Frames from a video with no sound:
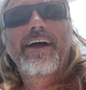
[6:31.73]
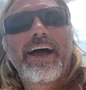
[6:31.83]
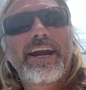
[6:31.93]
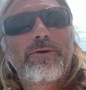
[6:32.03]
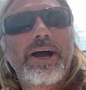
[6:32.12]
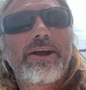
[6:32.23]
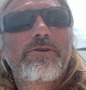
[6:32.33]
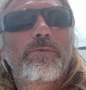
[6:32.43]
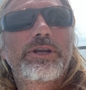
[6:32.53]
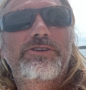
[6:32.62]
Anyway,
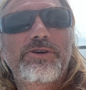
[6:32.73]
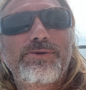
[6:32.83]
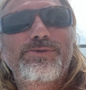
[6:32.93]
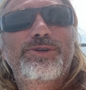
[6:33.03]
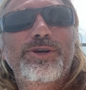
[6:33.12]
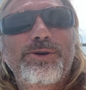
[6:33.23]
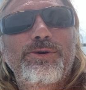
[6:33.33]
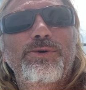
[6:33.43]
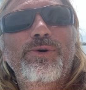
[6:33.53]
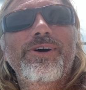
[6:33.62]
we
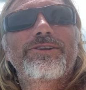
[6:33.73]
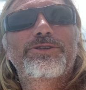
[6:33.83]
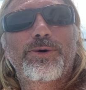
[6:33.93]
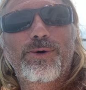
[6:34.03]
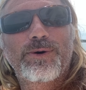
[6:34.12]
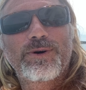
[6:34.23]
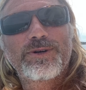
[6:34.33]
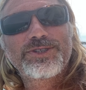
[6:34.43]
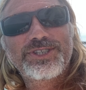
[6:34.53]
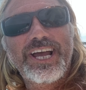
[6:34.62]
do
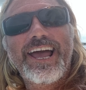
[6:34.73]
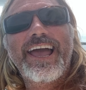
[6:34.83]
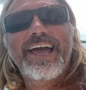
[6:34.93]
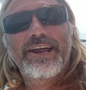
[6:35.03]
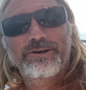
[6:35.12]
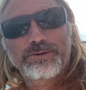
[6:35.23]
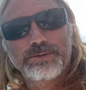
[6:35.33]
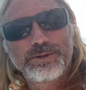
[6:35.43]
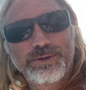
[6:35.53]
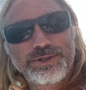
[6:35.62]
tours and
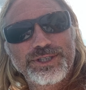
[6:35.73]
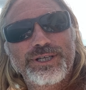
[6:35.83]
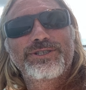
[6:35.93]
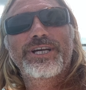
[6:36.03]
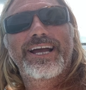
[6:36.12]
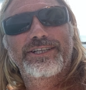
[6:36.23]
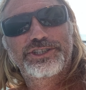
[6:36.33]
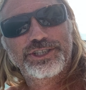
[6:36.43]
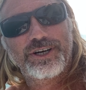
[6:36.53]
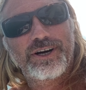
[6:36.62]
cruises and
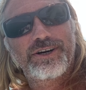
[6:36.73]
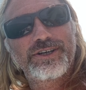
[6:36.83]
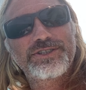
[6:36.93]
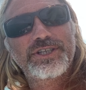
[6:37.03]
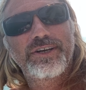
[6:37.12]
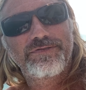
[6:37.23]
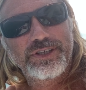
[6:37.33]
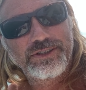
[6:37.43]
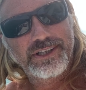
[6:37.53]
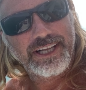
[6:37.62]
charters. If
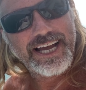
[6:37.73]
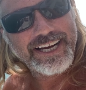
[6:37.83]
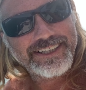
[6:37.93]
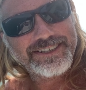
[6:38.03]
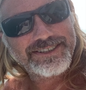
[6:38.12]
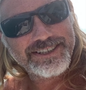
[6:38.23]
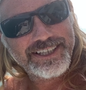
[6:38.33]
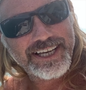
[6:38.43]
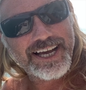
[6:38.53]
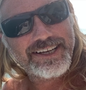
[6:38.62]
you'd like to see
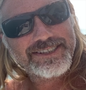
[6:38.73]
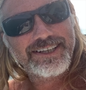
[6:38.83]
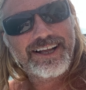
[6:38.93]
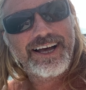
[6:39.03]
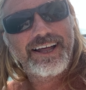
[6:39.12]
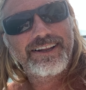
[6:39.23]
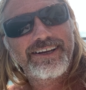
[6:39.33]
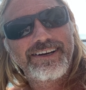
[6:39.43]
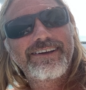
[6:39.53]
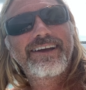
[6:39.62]
Castle
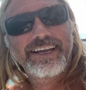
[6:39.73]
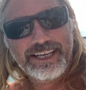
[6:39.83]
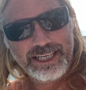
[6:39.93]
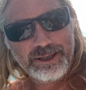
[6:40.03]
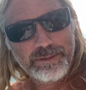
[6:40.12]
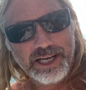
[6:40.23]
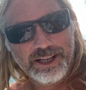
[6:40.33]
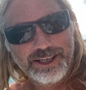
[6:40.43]
Island, email